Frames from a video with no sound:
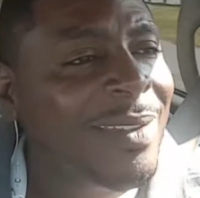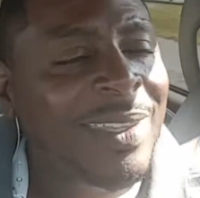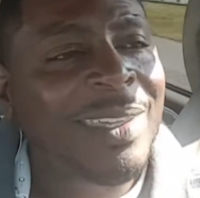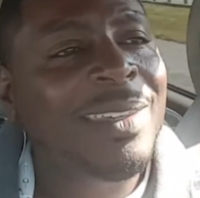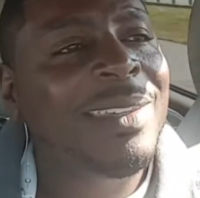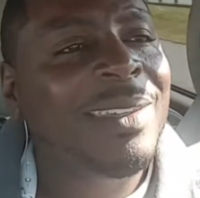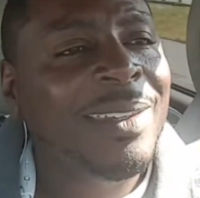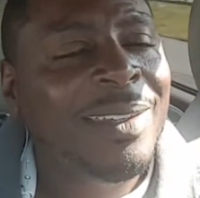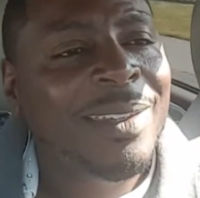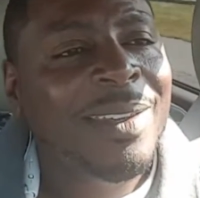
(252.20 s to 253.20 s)
the
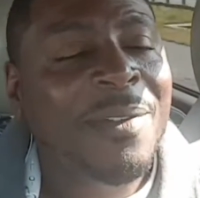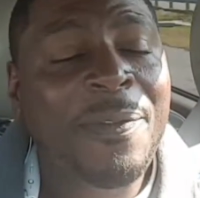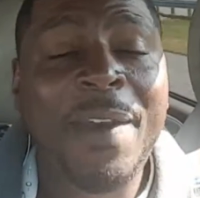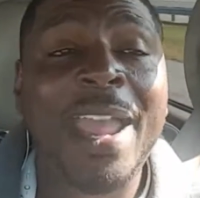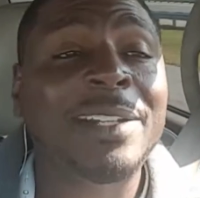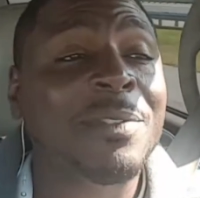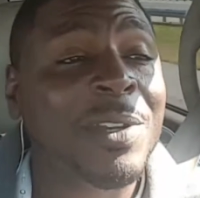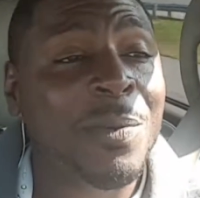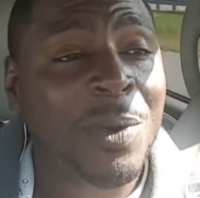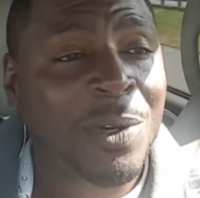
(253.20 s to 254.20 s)

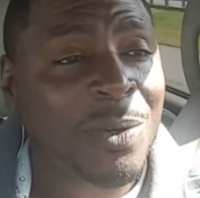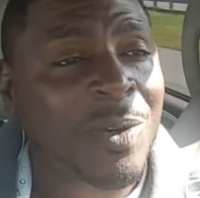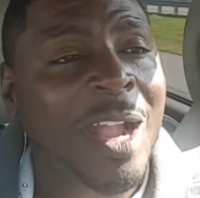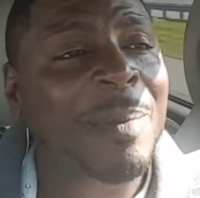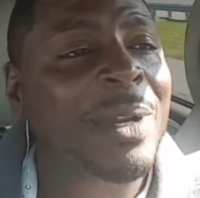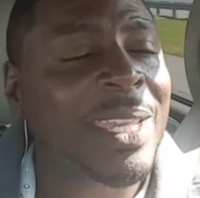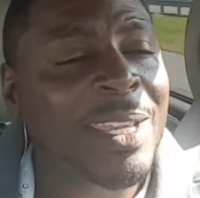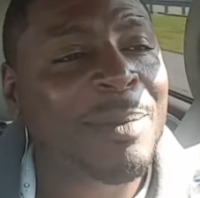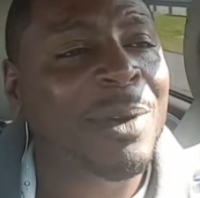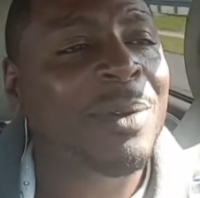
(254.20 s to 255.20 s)
factory worker. Robert
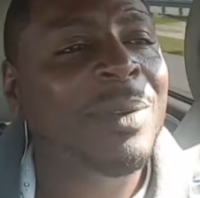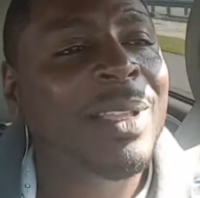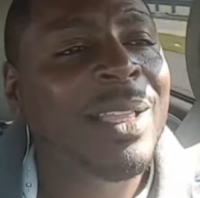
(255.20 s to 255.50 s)
Kimmel,